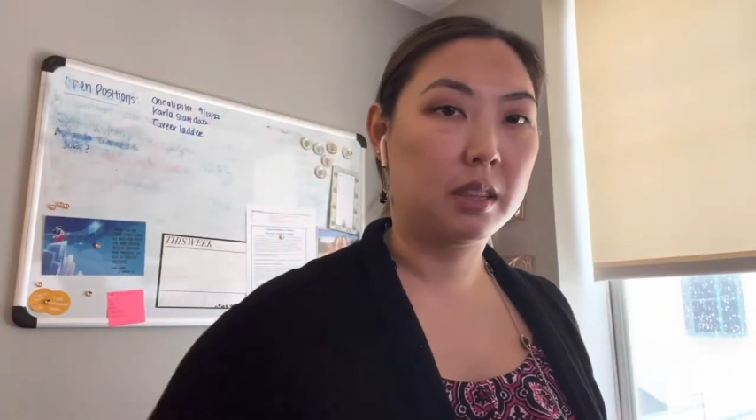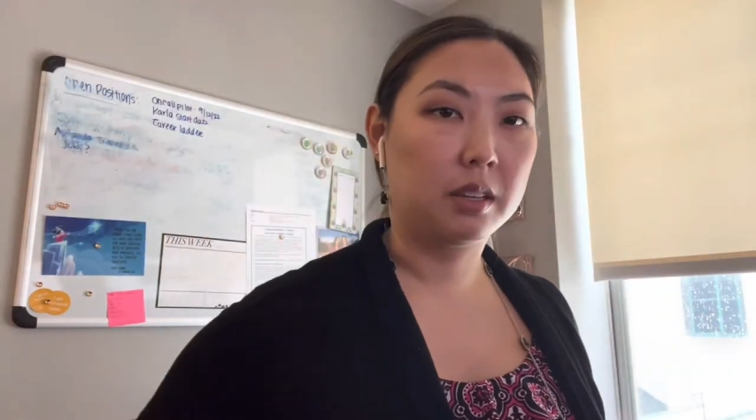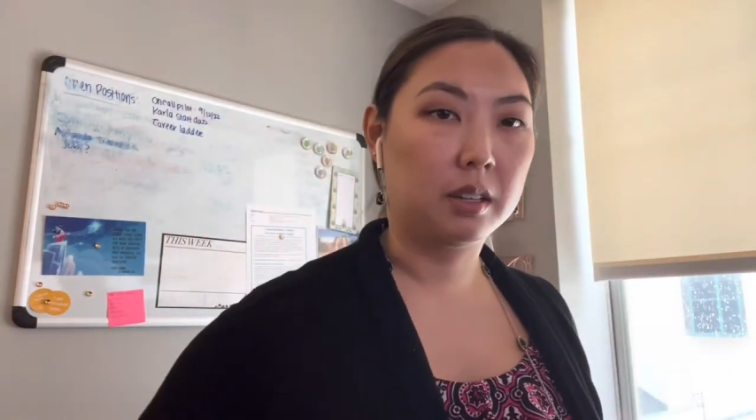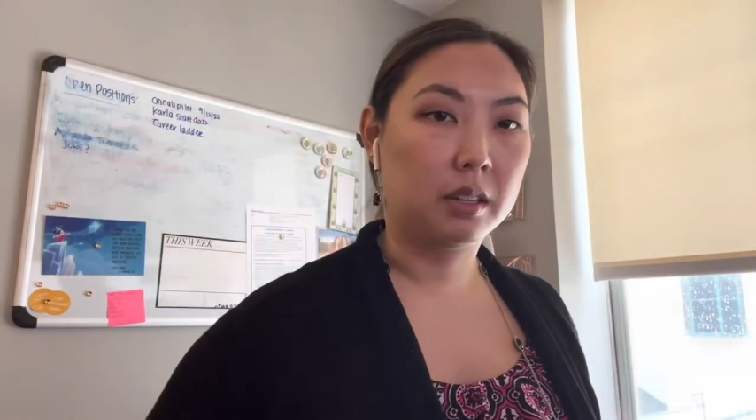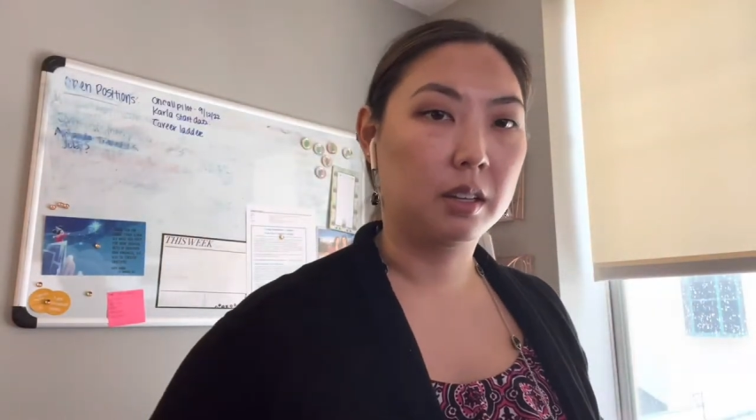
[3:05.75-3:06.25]

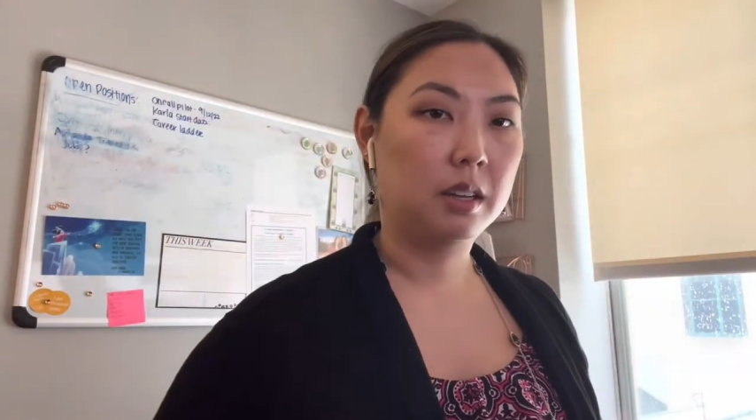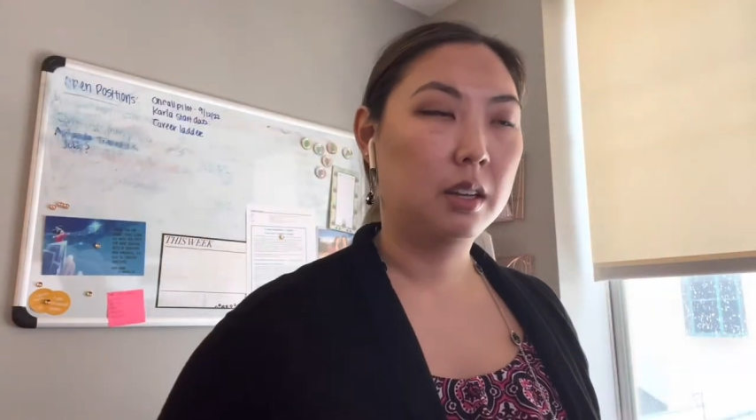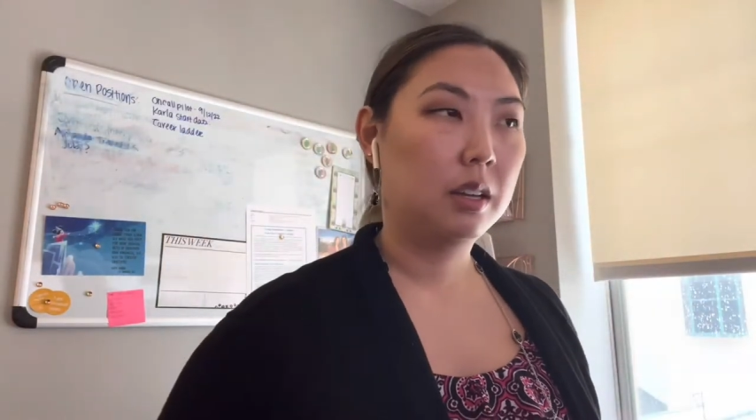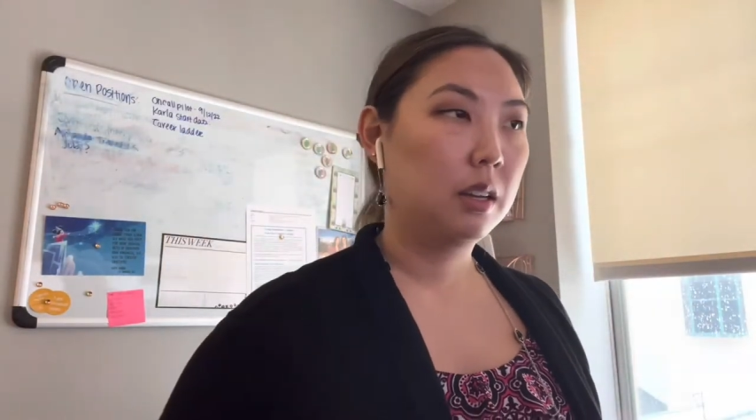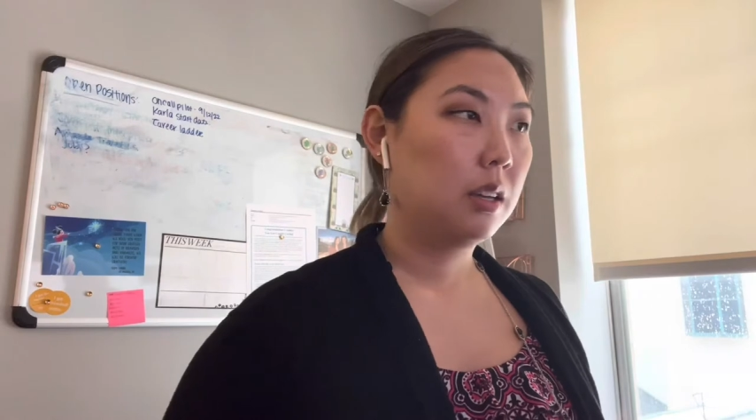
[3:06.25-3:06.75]
the
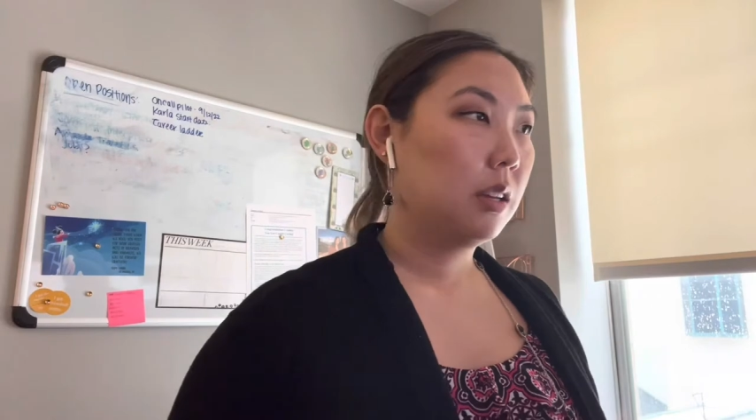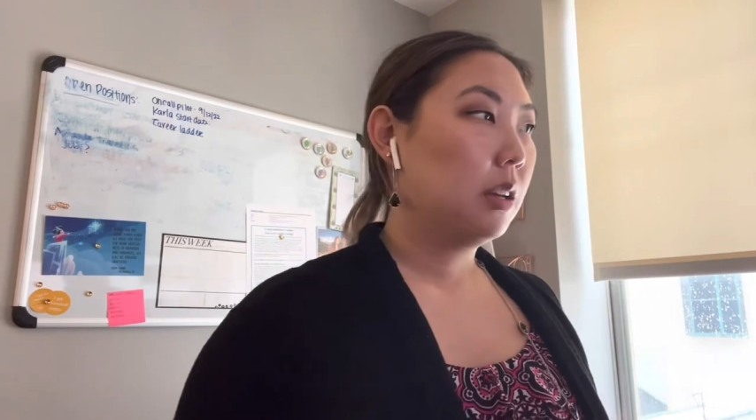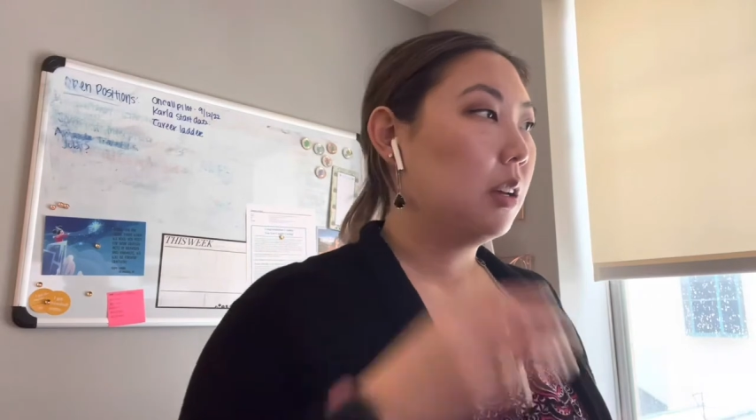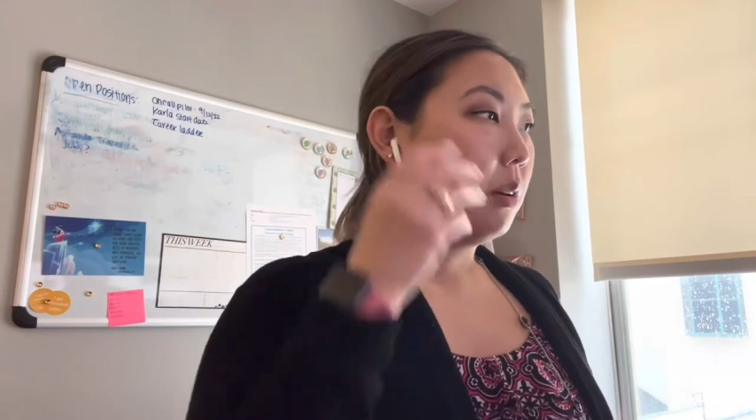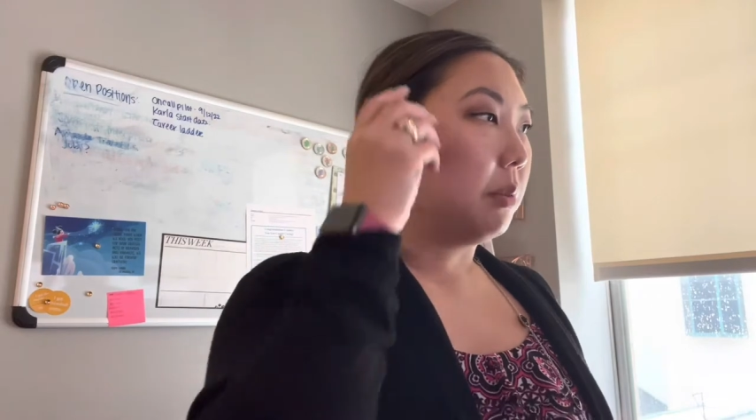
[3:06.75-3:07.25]

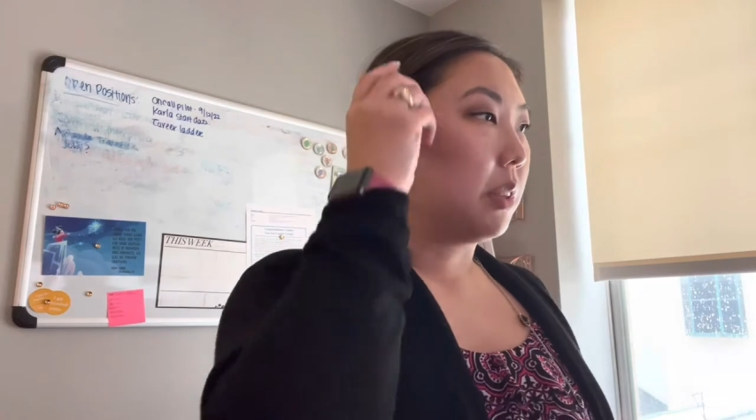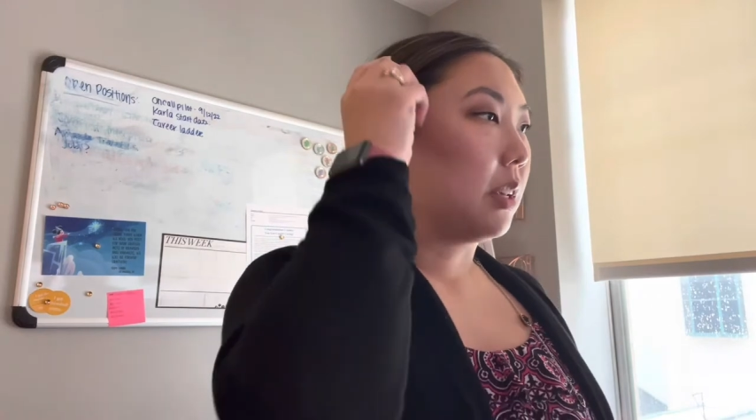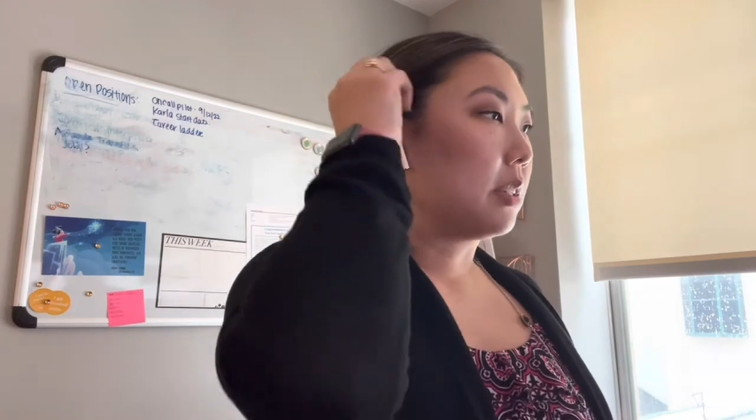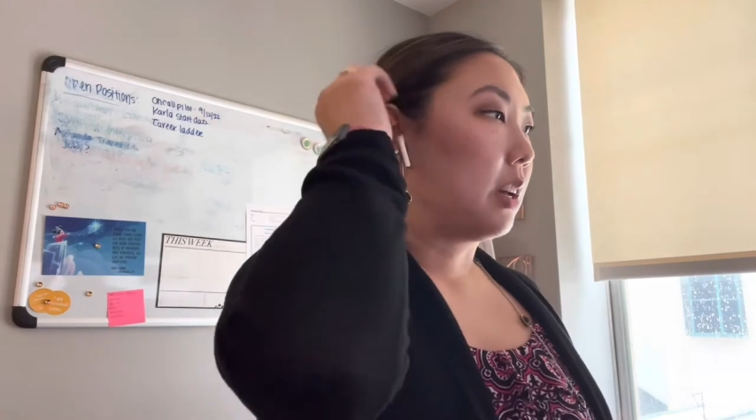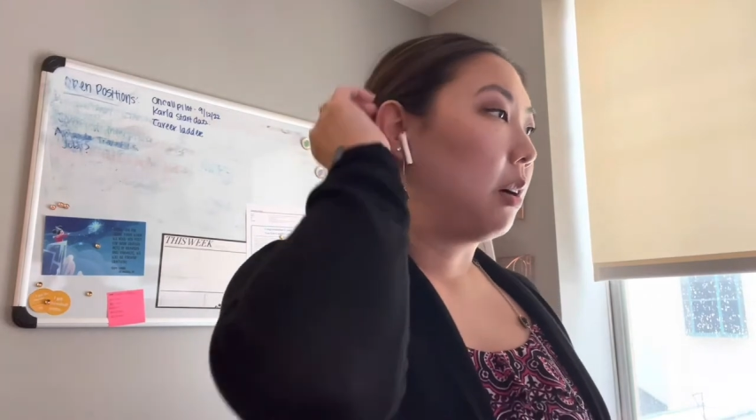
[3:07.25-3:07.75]

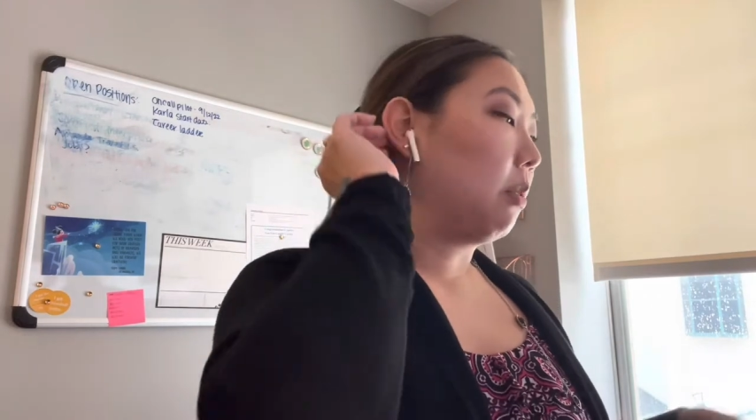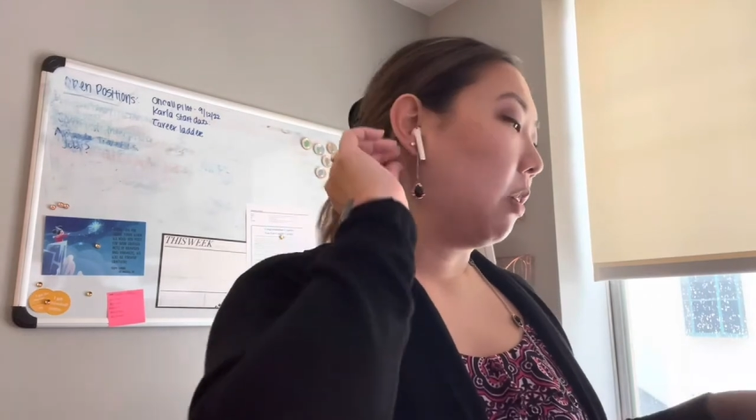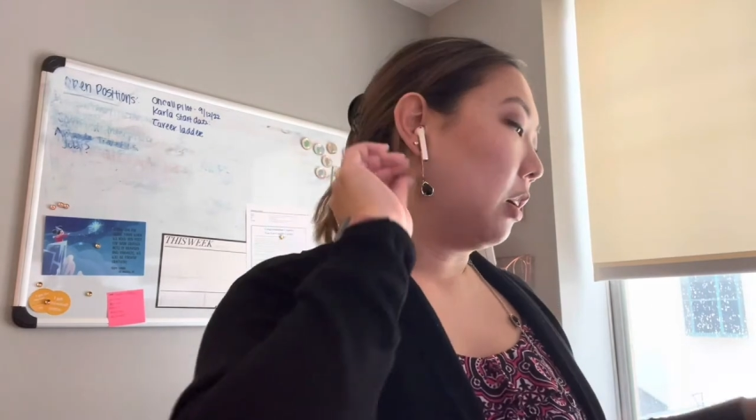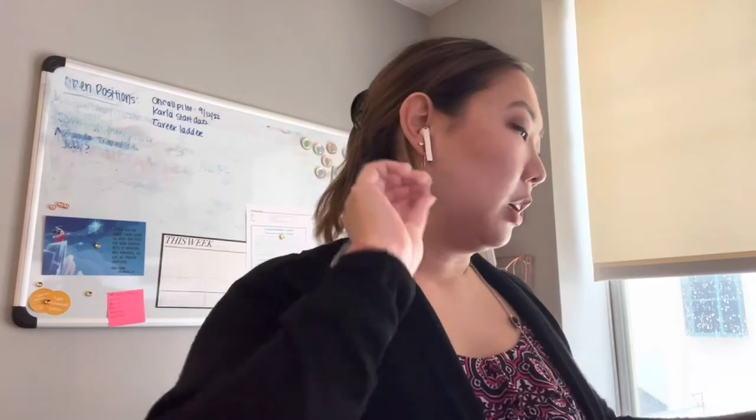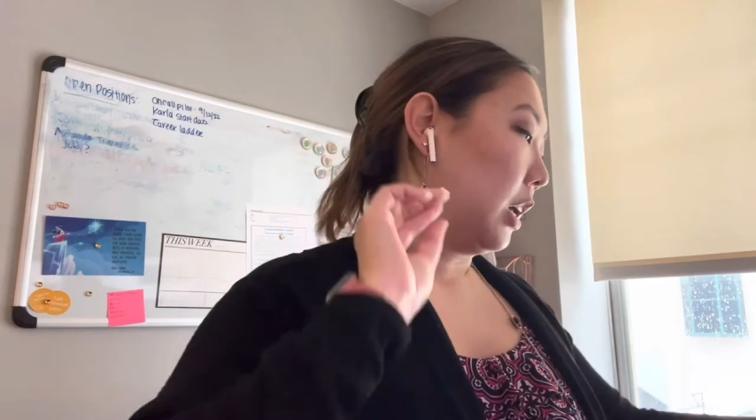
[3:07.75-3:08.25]
sound
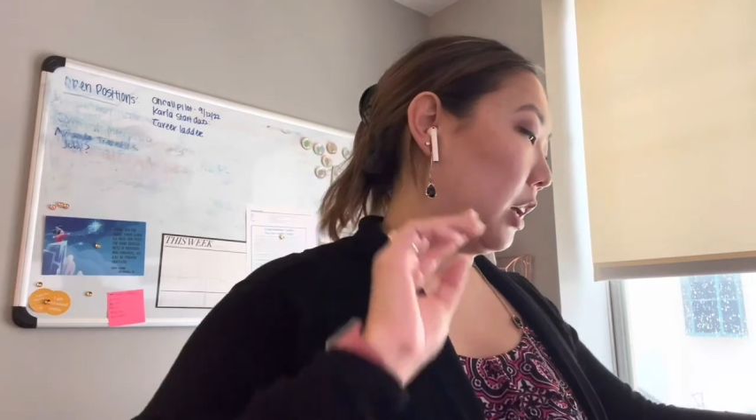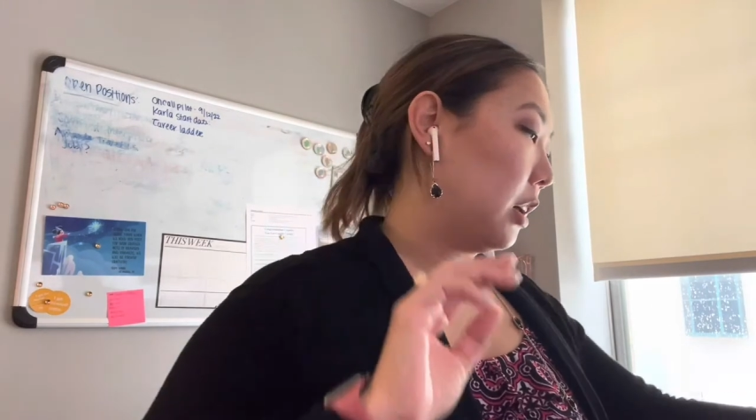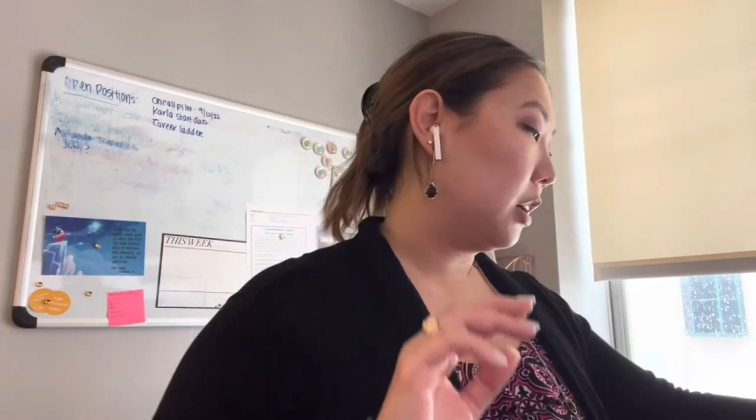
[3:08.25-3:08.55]
quality.